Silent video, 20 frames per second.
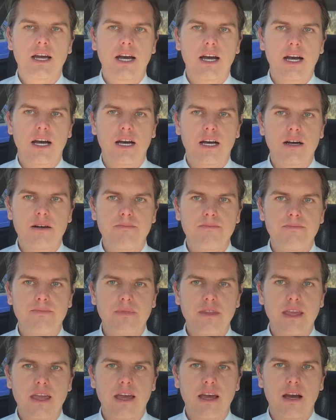
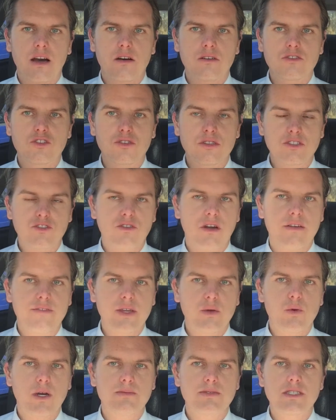our drink
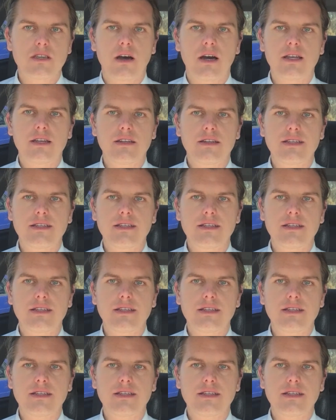driving website,